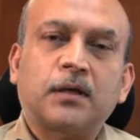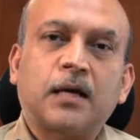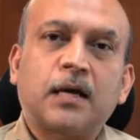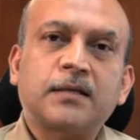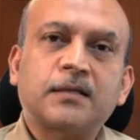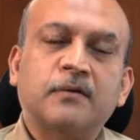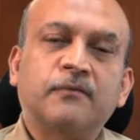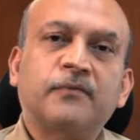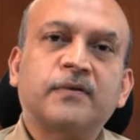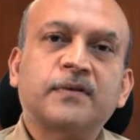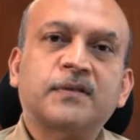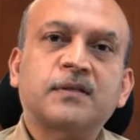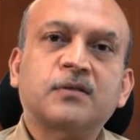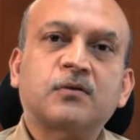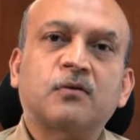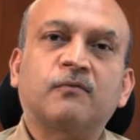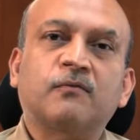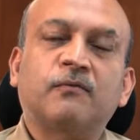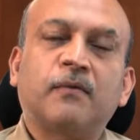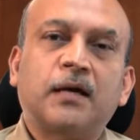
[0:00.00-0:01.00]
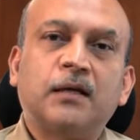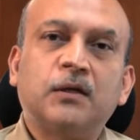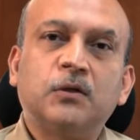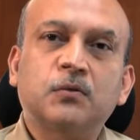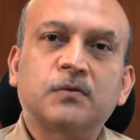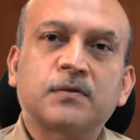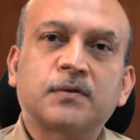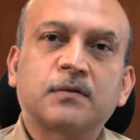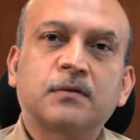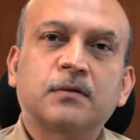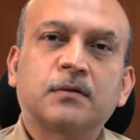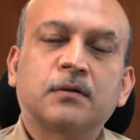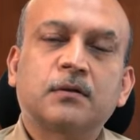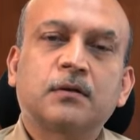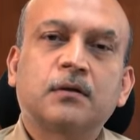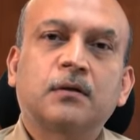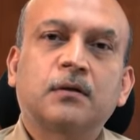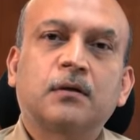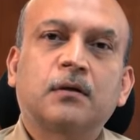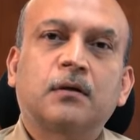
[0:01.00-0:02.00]
as emphasis on values
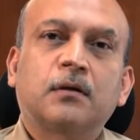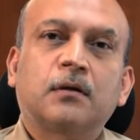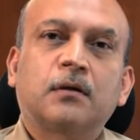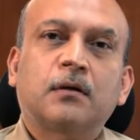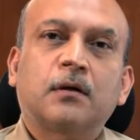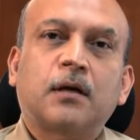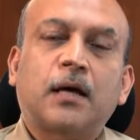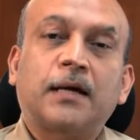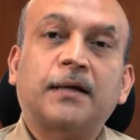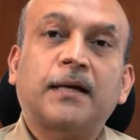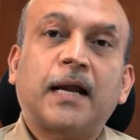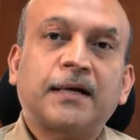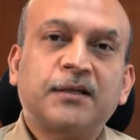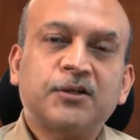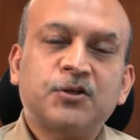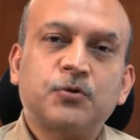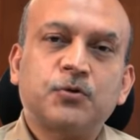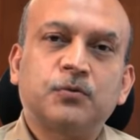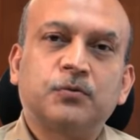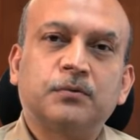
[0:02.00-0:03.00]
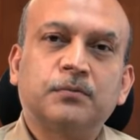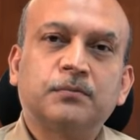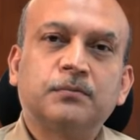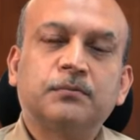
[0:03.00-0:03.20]
and attitude.